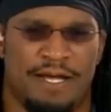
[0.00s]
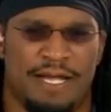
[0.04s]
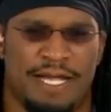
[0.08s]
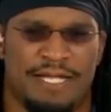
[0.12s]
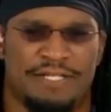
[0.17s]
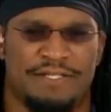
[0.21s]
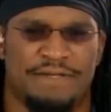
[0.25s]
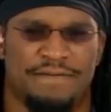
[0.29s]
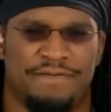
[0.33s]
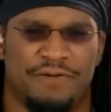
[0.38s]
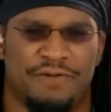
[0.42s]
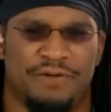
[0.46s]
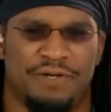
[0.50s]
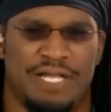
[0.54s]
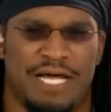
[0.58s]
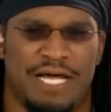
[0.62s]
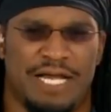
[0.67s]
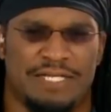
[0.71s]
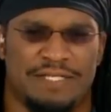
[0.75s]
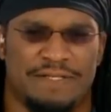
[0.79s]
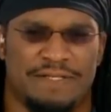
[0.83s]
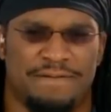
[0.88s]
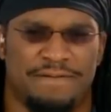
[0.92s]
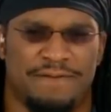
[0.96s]
interview a
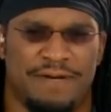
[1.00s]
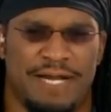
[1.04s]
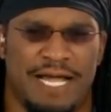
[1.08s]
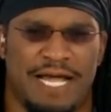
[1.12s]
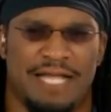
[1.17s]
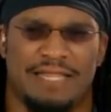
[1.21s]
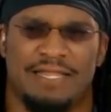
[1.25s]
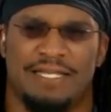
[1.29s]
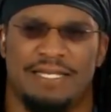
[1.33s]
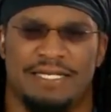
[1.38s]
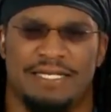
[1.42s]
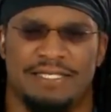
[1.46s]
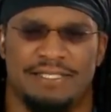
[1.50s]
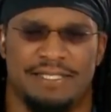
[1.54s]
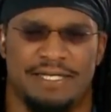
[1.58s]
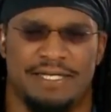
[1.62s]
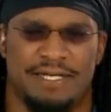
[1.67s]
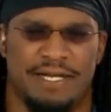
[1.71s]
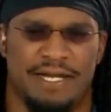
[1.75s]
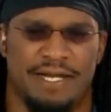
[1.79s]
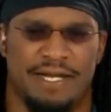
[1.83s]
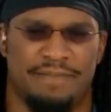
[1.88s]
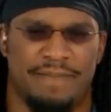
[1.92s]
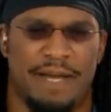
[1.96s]
lot of different athletes
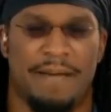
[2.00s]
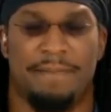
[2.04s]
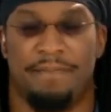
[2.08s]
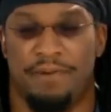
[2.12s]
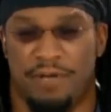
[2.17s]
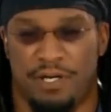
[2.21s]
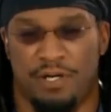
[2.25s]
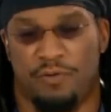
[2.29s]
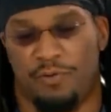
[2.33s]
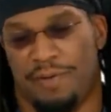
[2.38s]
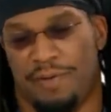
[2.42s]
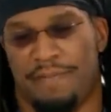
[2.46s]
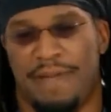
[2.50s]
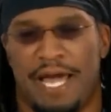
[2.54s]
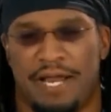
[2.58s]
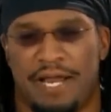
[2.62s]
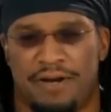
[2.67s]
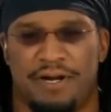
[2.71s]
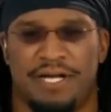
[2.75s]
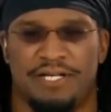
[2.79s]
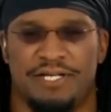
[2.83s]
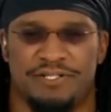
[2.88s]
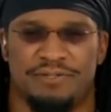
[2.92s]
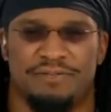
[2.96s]
in my book, We
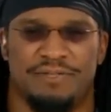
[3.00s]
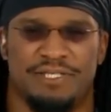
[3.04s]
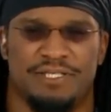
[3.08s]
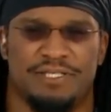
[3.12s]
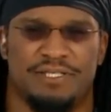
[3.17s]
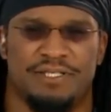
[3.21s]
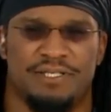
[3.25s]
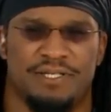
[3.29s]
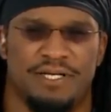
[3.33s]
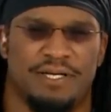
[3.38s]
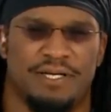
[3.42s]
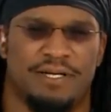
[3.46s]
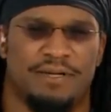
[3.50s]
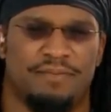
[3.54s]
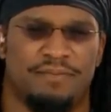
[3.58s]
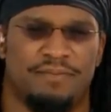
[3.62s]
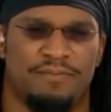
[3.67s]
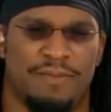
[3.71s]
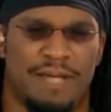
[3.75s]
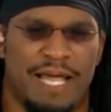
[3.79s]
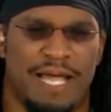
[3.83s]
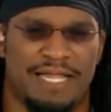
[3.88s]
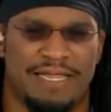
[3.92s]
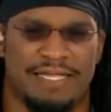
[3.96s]
Matter, as you mentioned,
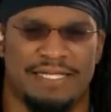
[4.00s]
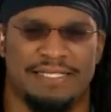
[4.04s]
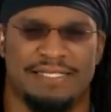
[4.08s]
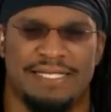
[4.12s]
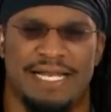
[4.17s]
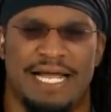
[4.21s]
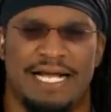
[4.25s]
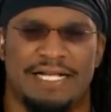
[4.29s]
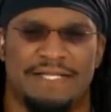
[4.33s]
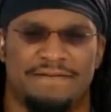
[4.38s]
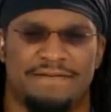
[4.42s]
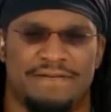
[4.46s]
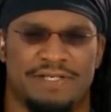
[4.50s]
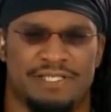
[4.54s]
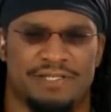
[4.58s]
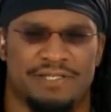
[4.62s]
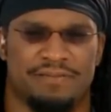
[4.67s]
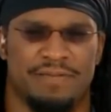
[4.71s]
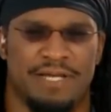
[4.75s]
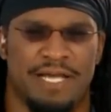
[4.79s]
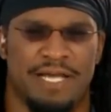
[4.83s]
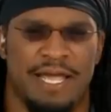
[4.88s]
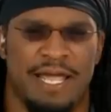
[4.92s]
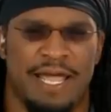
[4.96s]
Athletes and
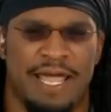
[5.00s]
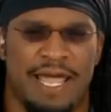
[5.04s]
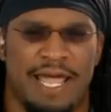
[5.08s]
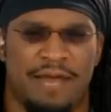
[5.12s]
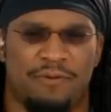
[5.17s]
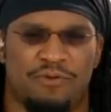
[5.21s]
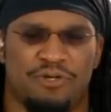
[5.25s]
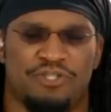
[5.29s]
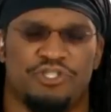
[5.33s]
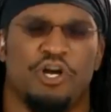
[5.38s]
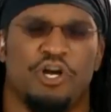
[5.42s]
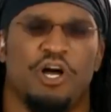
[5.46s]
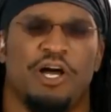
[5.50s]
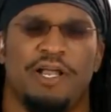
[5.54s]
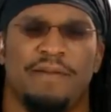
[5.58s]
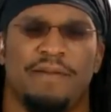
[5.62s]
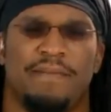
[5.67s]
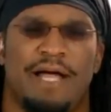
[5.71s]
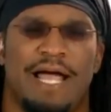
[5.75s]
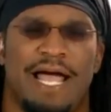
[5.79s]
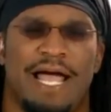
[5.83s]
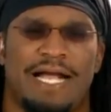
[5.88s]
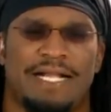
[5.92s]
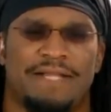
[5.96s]
Activism. And we're talking
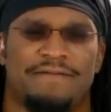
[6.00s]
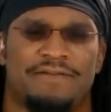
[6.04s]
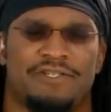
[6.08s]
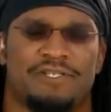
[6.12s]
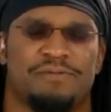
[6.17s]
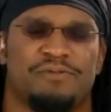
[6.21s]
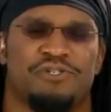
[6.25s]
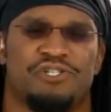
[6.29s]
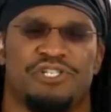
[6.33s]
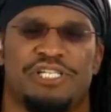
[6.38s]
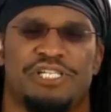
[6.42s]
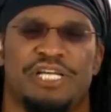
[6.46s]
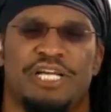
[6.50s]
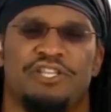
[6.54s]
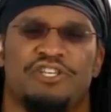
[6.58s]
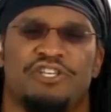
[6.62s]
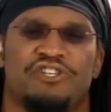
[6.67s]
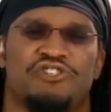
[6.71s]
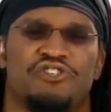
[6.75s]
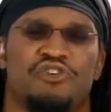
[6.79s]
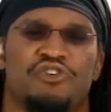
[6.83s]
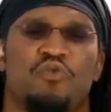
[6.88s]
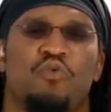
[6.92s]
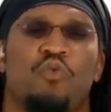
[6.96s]
about activism. You're seeing
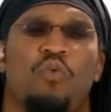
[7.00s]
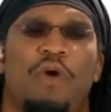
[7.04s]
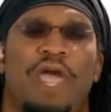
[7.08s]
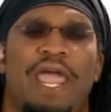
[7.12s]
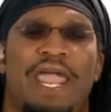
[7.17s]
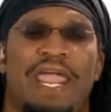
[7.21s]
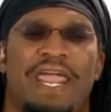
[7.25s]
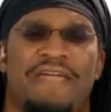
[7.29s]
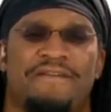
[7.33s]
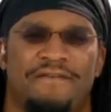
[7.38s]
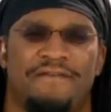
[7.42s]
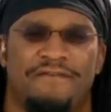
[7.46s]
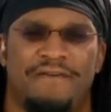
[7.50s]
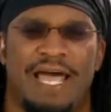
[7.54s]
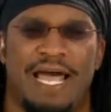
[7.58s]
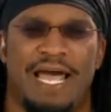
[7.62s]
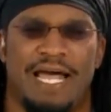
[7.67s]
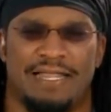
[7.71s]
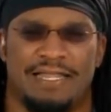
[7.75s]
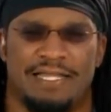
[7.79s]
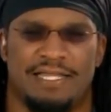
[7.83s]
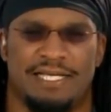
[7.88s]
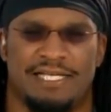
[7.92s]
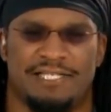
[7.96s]
this new wave of
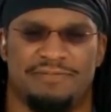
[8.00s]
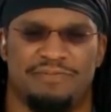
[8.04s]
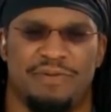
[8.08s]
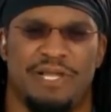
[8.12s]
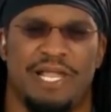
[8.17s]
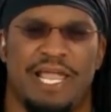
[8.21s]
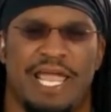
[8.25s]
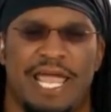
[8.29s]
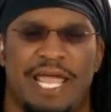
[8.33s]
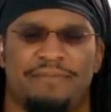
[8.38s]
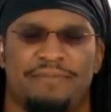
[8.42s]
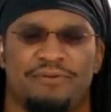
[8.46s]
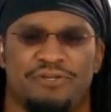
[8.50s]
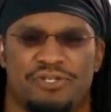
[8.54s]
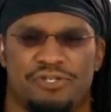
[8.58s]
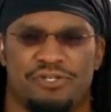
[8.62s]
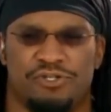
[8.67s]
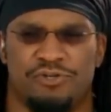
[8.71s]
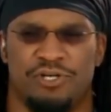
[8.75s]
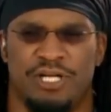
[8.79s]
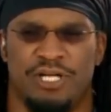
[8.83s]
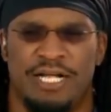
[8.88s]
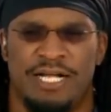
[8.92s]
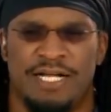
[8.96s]
athletes being able
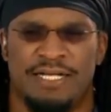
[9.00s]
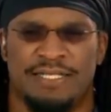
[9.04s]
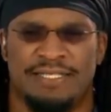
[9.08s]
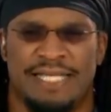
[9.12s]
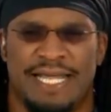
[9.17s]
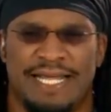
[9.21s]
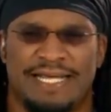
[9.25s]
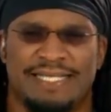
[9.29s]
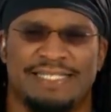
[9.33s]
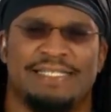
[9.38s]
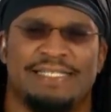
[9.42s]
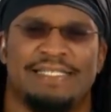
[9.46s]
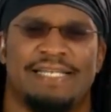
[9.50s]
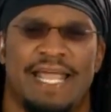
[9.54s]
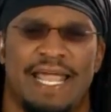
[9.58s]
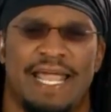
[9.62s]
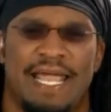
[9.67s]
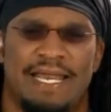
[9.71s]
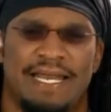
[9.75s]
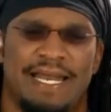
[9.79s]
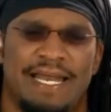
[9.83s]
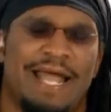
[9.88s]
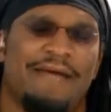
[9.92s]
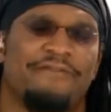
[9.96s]
to take a
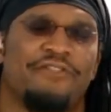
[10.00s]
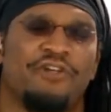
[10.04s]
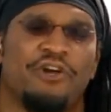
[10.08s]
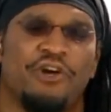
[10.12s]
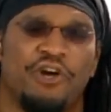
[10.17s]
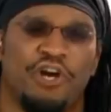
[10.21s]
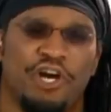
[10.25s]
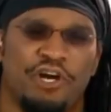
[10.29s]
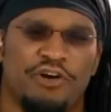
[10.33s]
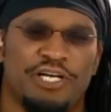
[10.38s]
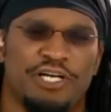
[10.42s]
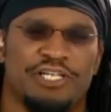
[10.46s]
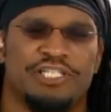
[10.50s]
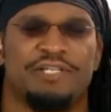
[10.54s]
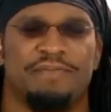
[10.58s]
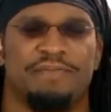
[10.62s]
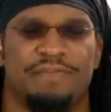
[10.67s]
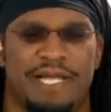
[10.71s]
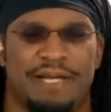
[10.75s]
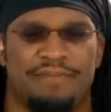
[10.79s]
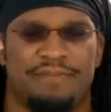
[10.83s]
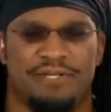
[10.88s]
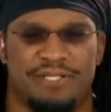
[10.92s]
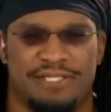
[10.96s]
stand and have the courage to
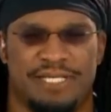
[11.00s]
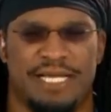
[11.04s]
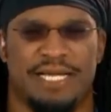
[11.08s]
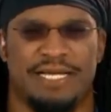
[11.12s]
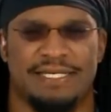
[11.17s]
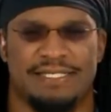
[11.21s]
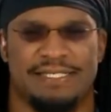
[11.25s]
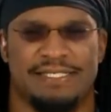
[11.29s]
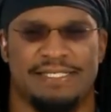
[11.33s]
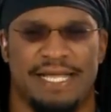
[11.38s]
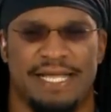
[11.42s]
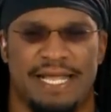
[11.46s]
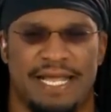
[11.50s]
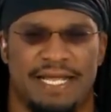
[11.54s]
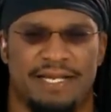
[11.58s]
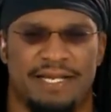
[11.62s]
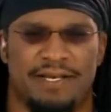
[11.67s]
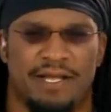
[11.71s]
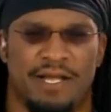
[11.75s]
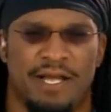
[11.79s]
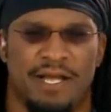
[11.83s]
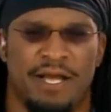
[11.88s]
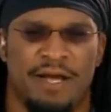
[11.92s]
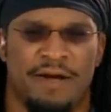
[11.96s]
be able to take a
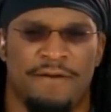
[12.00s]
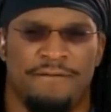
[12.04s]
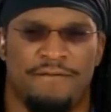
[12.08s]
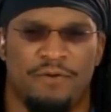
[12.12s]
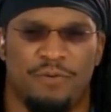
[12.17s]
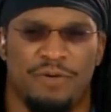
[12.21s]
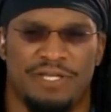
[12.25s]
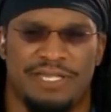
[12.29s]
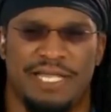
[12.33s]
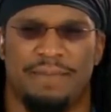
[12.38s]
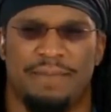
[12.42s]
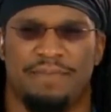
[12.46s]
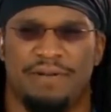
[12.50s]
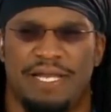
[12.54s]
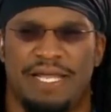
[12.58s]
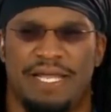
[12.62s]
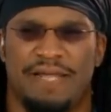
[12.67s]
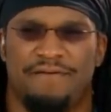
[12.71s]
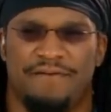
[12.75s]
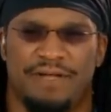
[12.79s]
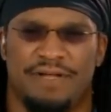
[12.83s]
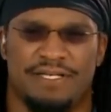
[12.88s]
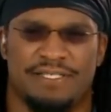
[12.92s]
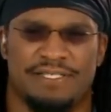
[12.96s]
stand for what they
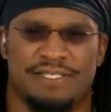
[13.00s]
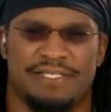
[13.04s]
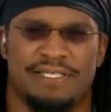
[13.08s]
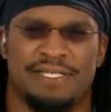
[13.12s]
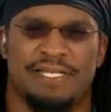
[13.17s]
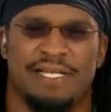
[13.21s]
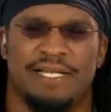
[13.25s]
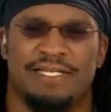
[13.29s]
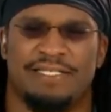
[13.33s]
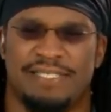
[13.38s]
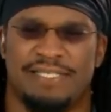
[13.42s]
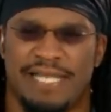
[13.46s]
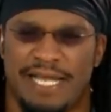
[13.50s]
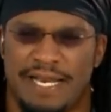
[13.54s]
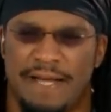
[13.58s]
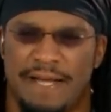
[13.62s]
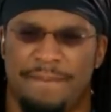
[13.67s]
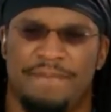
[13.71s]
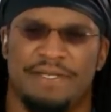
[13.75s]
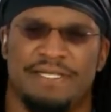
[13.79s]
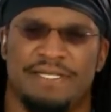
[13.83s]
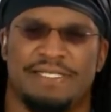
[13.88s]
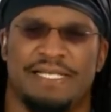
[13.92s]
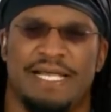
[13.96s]
believe in, stand
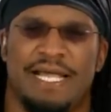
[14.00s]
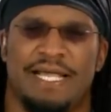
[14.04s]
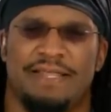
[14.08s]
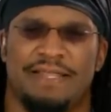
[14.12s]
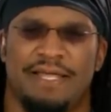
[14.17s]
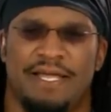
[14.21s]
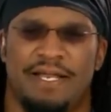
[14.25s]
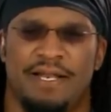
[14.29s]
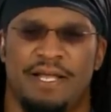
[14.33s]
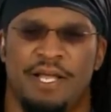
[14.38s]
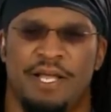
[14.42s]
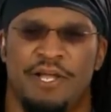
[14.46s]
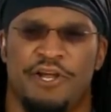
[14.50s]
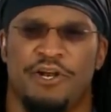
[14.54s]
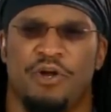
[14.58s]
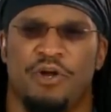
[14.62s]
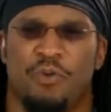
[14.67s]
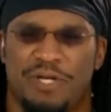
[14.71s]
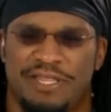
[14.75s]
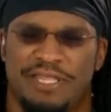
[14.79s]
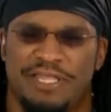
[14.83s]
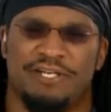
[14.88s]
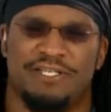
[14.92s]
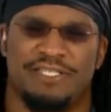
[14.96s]
up and say that,
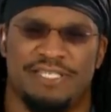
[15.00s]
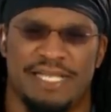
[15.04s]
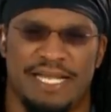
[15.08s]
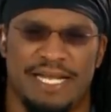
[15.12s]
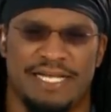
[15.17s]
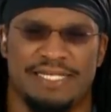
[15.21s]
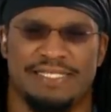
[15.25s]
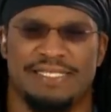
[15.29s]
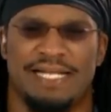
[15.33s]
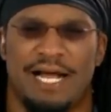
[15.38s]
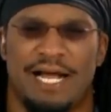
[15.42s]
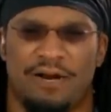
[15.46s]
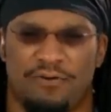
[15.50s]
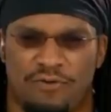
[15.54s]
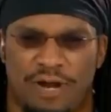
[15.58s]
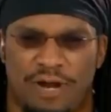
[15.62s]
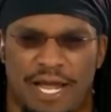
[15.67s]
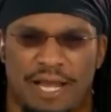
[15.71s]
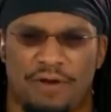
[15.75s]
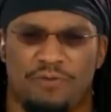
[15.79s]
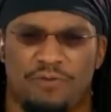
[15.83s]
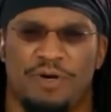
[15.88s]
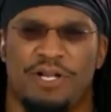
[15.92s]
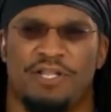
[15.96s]
what they're seeing is not
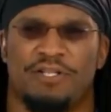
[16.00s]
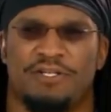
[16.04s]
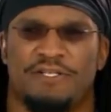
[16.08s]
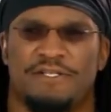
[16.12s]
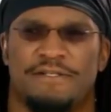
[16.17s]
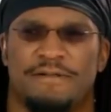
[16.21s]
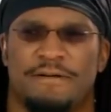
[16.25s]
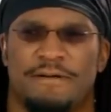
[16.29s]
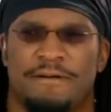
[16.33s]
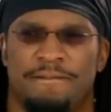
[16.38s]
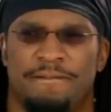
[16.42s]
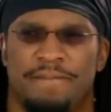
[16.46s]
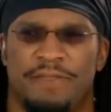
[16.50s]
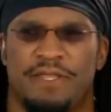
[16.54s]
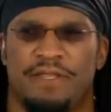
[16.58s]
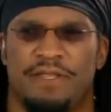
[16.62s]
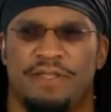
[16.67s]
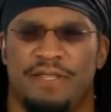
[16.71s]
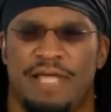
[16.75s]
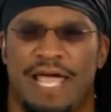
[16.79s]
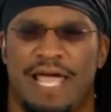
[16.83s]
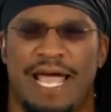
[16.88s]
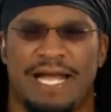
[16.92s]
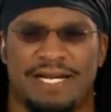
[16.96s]
right, whether it's
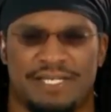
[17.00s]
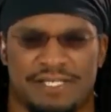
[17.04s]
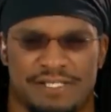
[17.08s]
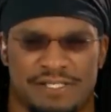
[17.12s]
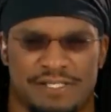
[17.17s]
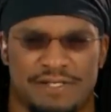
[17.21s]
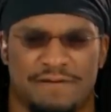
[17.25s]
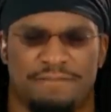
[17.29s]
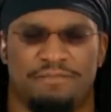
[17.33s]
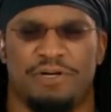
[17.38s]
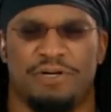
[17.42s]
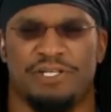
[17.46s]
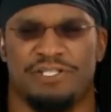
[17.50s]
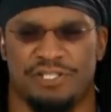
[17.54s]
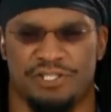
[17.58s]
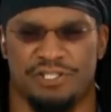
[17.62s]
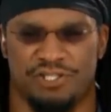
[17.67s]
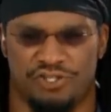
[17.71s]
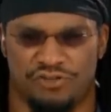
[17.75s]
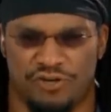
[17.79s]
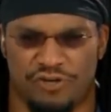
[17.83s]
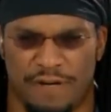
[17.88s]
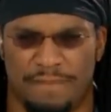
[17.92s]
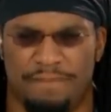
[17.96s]
the actions of
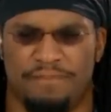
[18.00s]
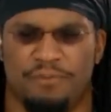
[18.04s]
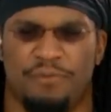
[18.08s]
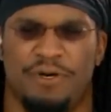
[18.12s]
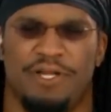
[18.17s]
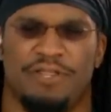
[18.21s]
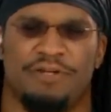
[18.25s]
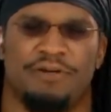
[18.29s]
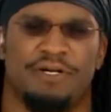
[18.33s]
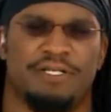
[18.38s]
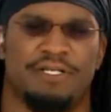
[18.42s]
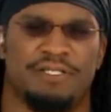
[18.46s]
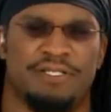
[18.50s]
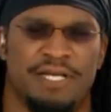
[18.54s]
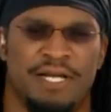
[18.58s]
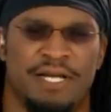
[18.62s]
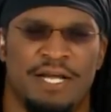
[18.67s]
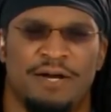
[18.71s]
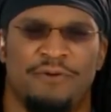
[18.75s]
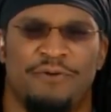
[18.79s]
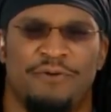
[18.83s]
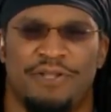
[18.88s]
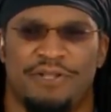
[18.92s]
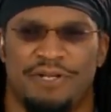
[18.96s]
President Trump, whether it's
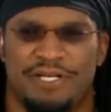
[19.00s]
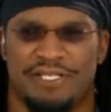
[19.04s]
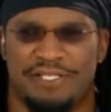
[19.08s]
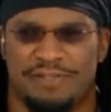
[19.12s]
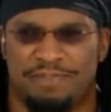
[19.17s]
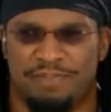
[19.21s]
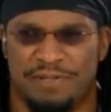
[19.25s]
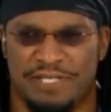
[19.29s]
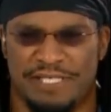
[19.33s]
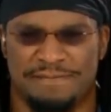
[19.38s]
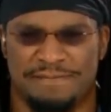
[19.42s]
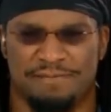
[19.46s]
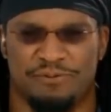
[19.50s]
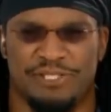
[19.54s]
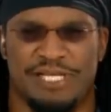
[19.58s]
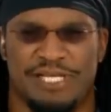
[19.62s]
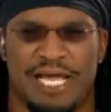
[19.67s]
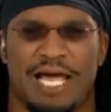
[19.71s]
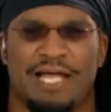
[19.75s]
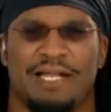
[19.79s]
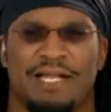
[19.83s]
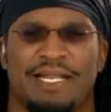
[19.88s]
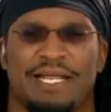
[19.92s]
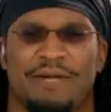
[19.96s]
police
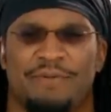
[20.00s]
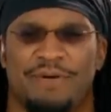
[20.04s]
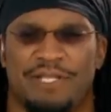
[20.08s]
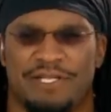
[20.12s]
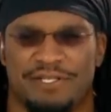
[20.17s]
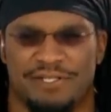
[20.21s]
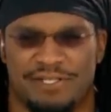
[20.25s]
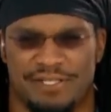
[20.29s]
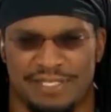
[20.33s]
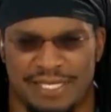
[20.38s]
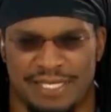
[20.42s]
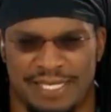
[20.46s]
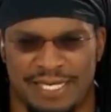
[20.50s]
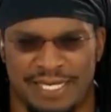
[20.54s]
brutality, whether it's the